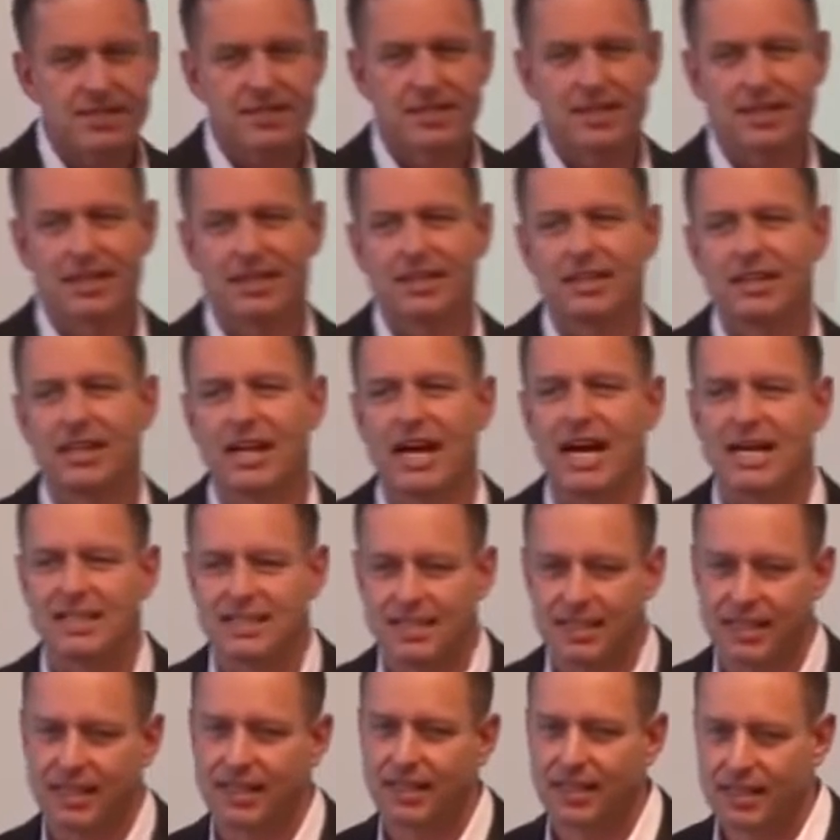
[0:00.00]
is a
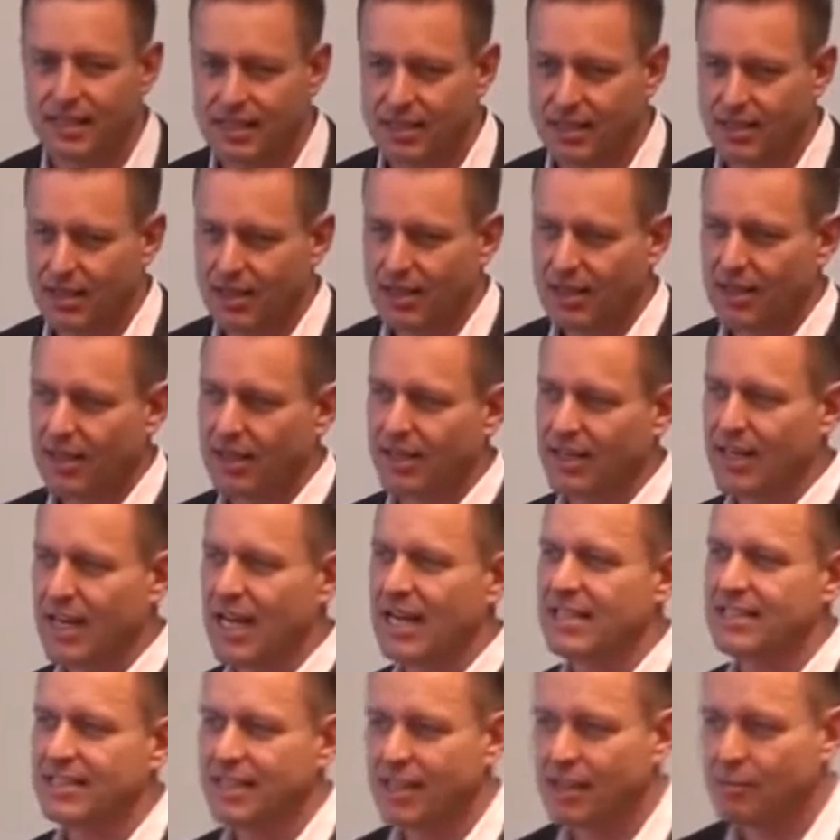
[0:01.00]
classic
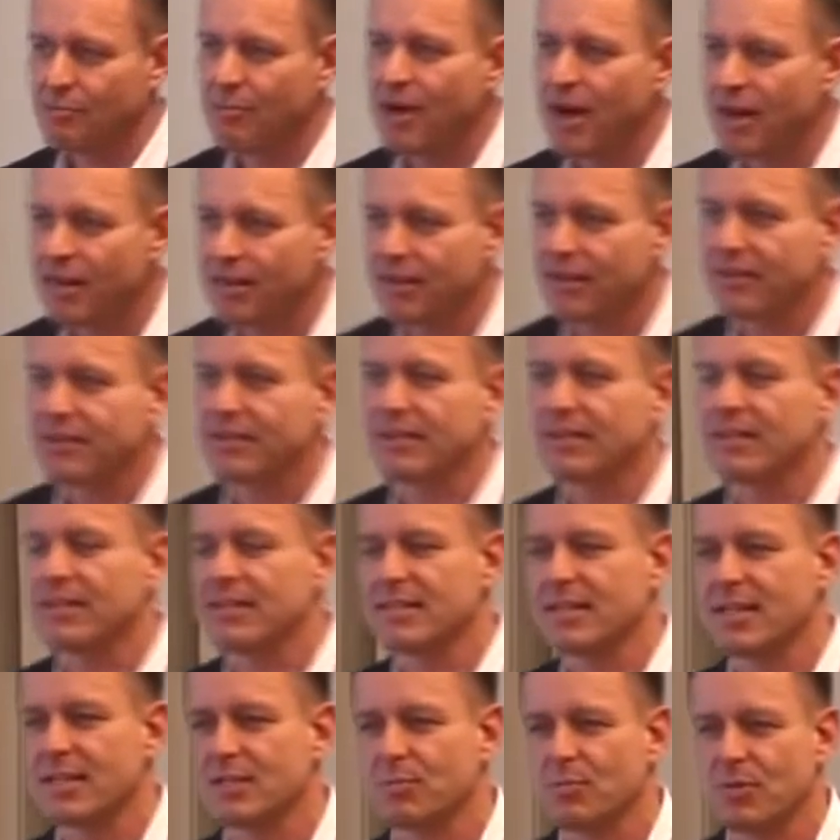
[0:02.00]
method in
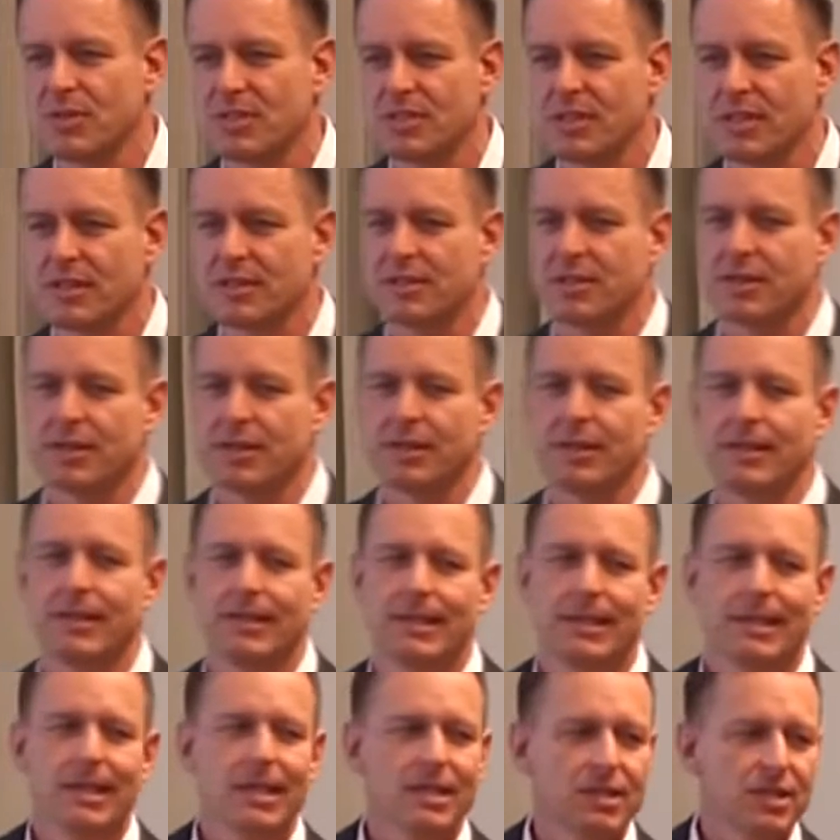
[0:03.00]
assessment center.
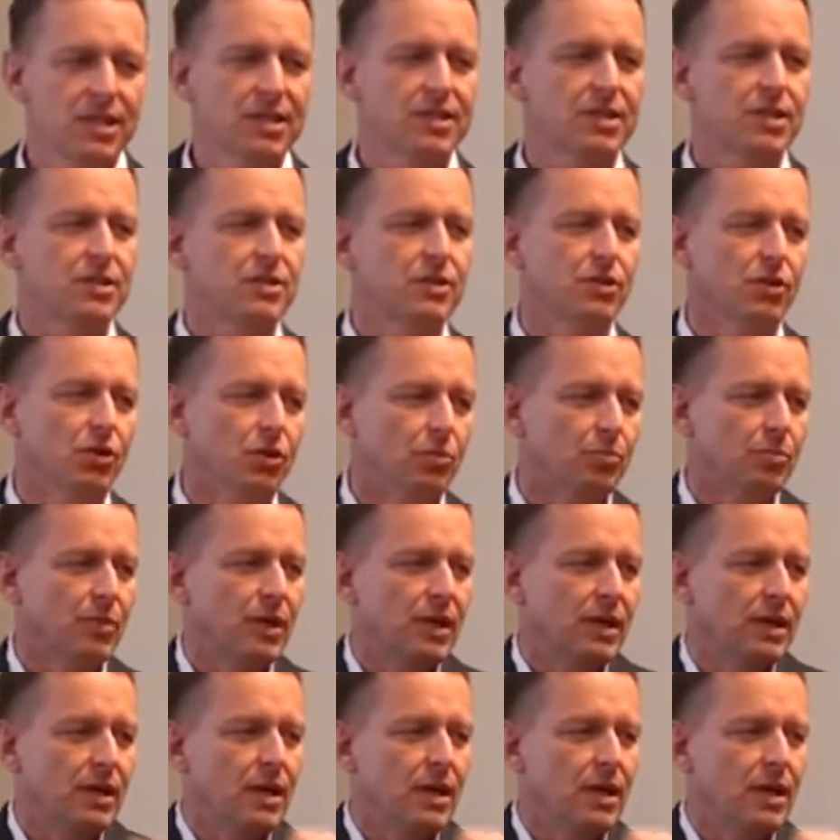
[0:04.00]
Just assume